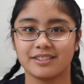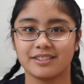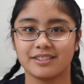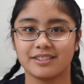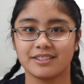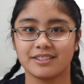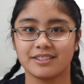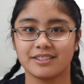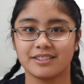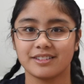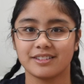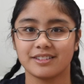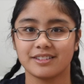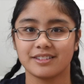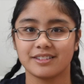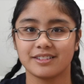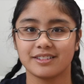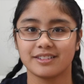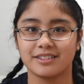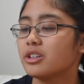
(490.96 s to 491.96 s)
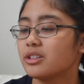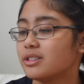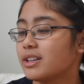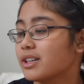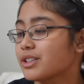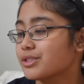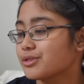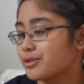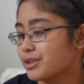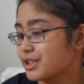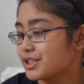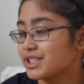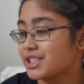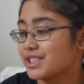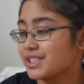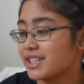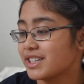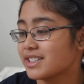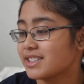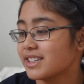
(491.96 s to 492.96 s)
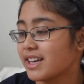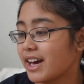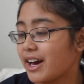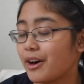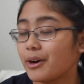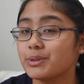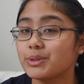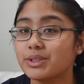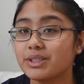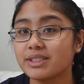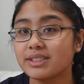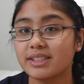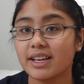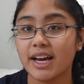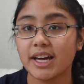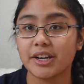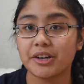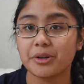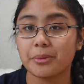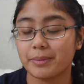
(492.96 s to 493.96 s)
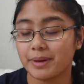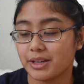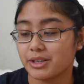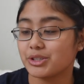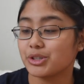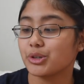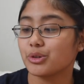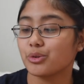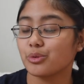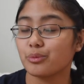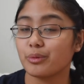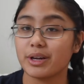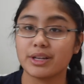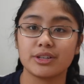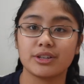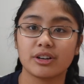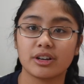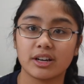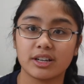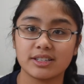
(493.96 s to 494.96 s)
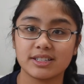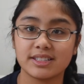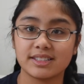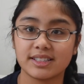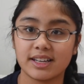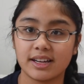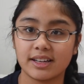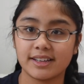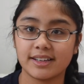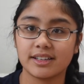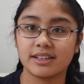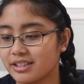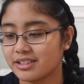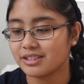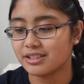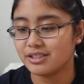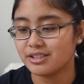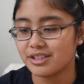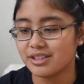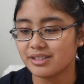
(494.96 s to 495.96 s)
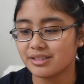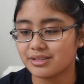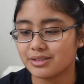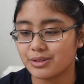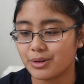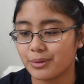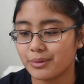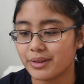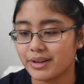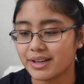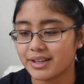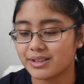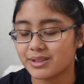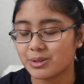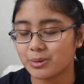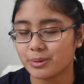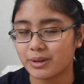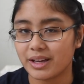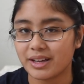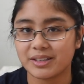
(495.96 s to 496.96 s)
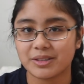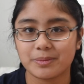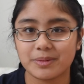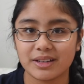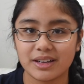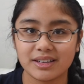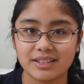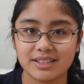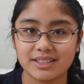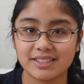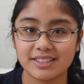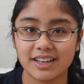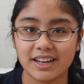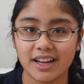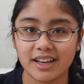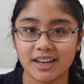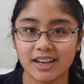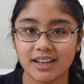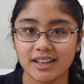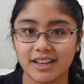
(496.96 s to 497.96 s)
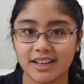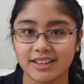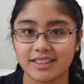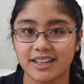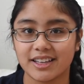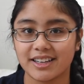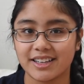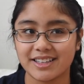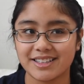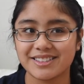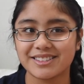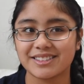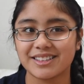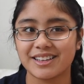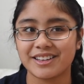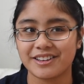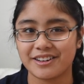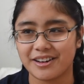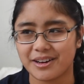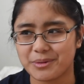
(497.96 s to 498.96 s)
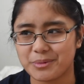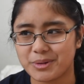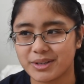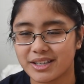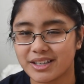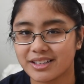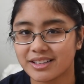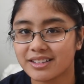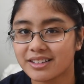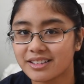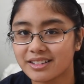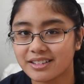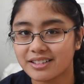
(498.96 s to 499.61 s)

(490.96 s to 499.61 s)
back to the video. Next question is, how to decide on a major when you're undecided. Just know that it's okay to be undecided, like that is an option